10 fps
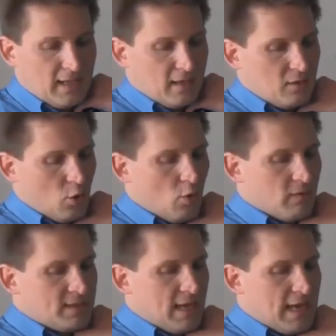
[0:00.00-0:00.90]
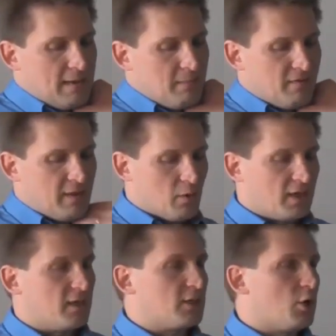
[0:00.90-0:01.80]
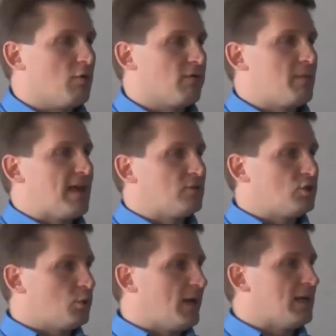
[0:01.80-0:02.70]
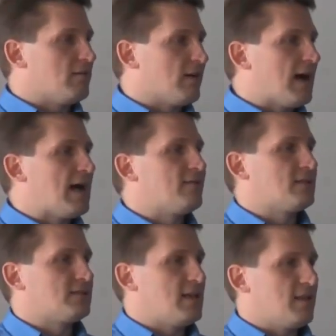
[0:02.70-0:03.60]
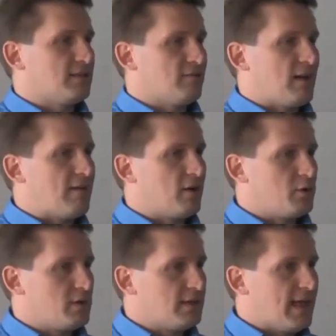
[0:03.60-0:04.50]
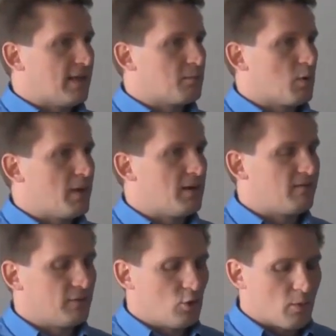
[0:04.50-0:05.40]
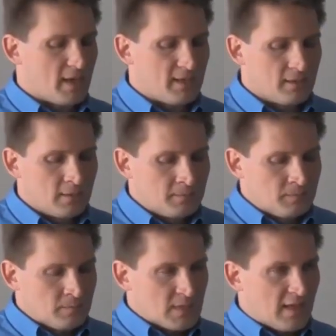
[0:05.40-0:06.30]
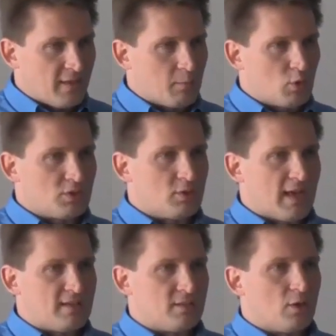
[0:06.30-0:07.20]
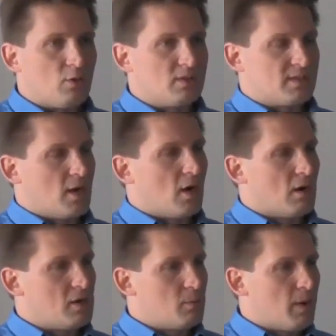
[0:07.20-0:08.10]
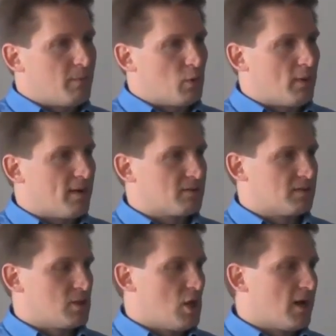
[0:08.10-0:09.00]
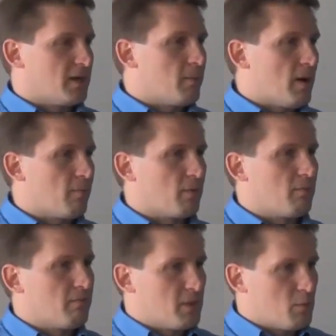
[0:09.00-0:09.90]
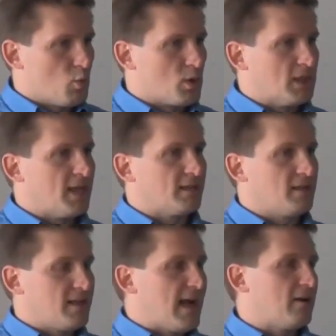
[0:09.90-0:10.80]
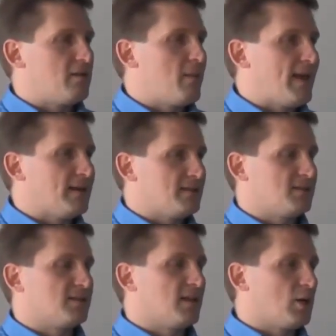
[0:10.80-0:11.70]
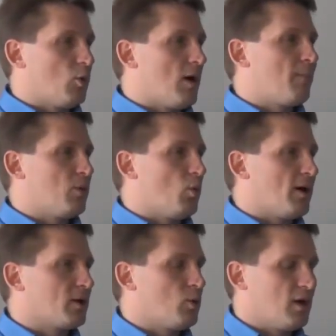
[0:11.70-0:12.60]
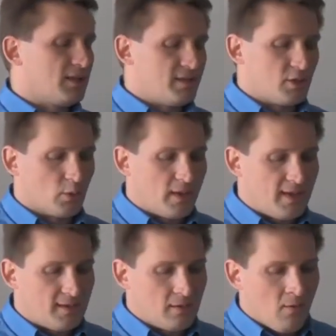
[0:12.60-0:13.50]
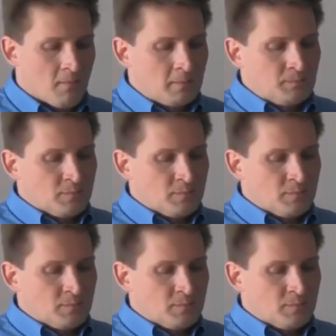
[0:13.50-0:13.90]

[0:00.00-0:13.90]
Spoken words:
And over time, if they were going to go from that 285 to say like the 500 gallon per minute flow rate, I think most of you guys know is the harder you pump your wells and the longer you pump them, the more likely the iron and the manganese is going to go up and water quality degrade.